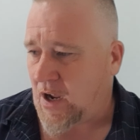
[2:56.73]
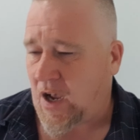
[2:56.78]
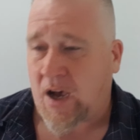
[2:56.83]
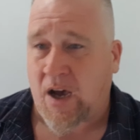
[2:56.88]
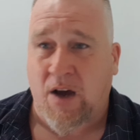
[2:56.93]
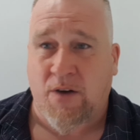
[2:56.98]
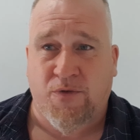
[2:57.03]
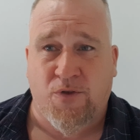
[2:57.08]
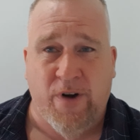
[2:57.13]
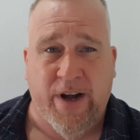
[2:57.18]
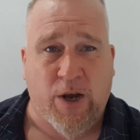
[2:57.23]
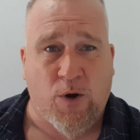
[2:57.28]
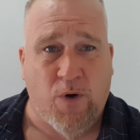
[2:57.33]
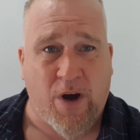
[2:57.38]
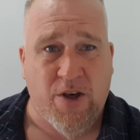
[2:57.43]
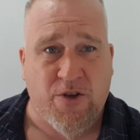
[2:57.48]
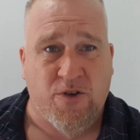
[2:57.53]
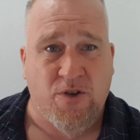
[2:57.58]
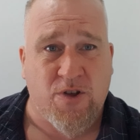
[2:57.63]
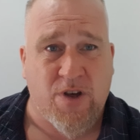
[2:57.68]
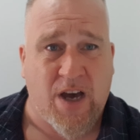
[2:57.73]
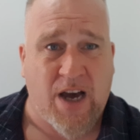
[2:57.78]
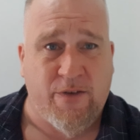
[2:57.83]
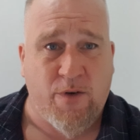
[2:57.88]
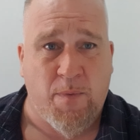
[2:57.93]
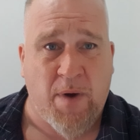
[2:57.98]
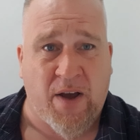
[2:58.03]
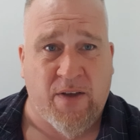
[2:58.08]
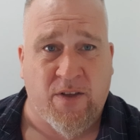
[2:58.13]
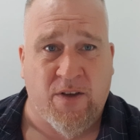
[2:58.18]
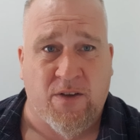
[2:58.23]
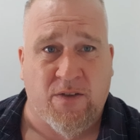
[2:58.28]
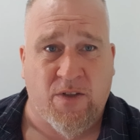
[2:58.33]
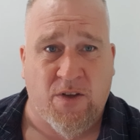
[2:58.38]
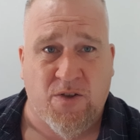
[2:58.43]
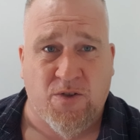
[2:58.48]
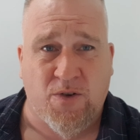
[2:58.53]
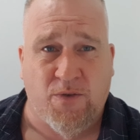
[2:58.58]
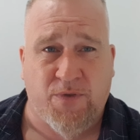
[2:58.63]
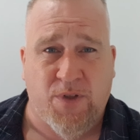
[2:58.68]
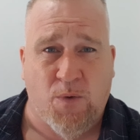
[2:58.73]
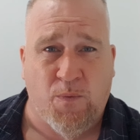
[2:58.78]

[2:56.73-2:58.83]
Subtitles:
for any questions you have about the stuff